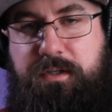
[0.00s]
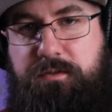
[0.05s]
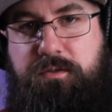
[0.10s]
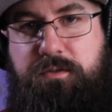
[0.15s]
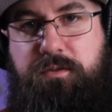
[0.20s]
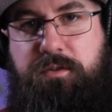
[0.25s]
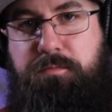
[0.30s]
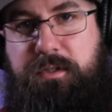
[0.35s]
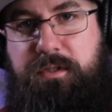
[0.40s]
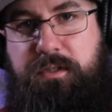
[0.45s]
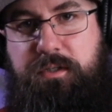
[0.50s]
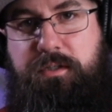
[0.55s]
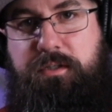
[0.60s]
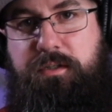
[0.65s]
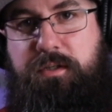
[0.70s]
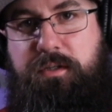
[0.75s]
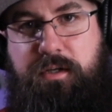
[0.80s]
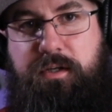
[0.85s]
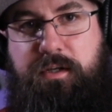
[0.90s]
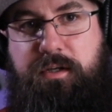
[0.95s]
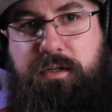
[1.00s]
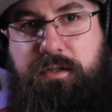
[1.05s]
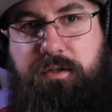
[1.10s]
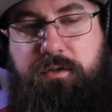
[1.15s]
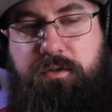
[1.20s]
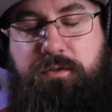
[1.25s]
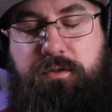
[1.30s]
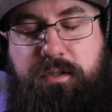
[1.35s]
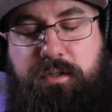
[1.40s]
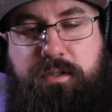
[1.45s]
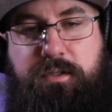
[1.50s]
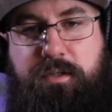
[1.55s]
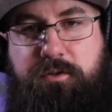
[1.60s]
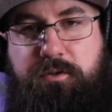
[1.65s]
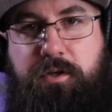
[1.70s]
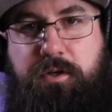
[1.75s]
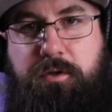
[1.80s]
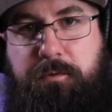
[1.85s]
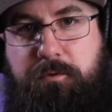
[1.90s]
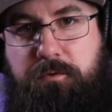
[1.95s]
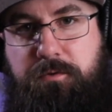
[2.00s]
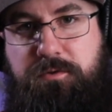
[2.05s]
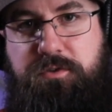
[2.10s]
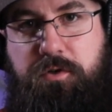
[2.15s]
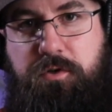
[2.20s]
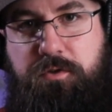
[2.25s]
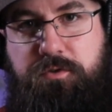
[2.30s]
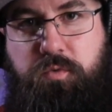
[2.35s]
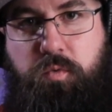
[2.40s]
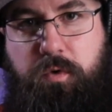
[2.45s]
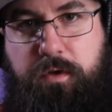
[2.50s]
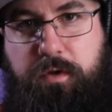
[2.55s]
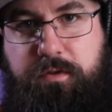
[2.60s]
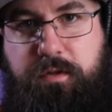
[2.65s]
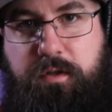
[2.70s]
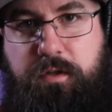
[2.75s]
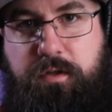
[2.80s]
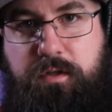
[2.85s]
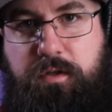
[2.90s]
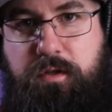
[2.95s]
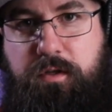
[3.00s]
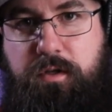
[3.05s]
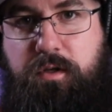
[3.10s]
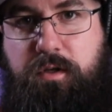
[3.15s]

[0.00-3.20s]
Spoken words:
you're going to get incredible results with it.